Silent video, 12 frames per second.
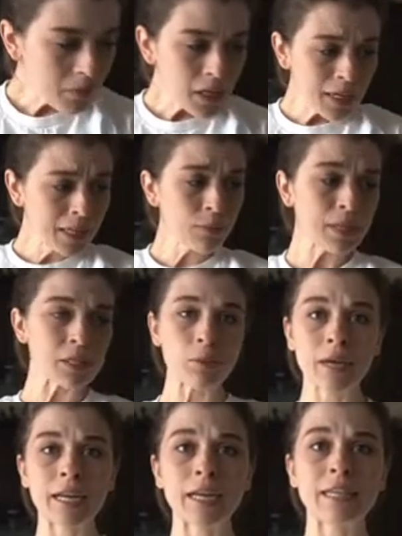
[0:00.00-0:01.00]
Anyway, so
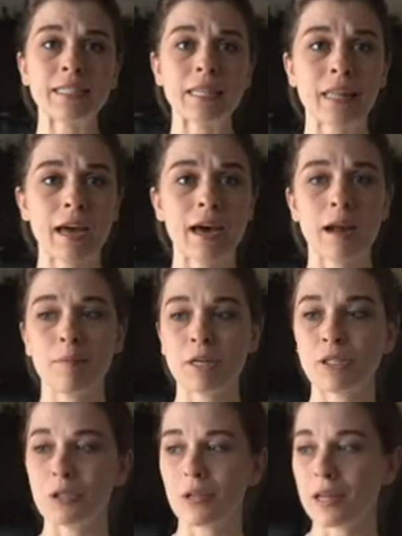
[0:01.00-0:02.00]
we're gonna get into that. I'm
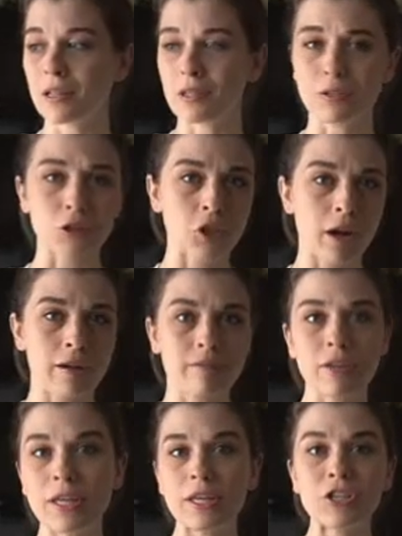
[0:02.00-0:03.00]
gonna do like a little shot of
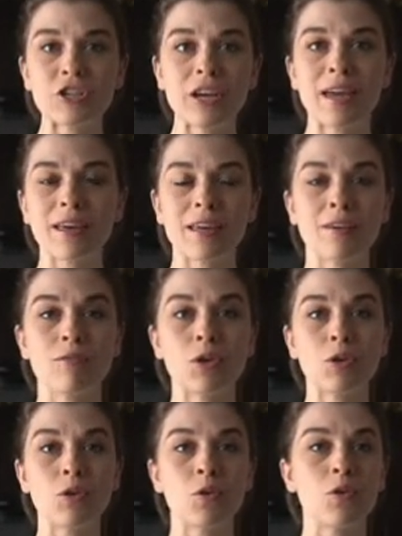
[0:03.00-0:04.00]
each and give
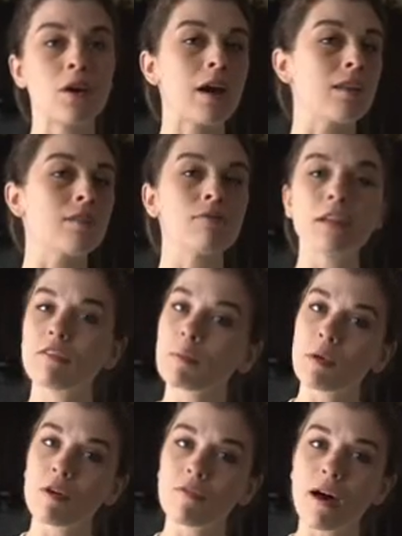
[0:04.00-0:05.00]
you kind of the flavor
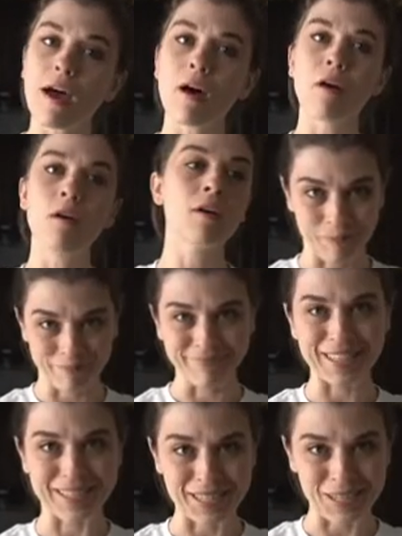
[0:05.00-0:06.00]
profile.
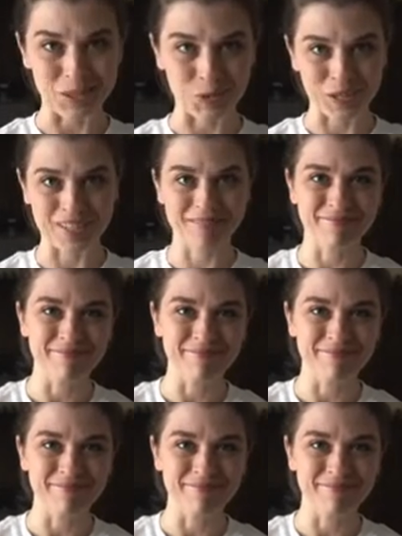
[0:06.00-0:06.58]
Let's get into it.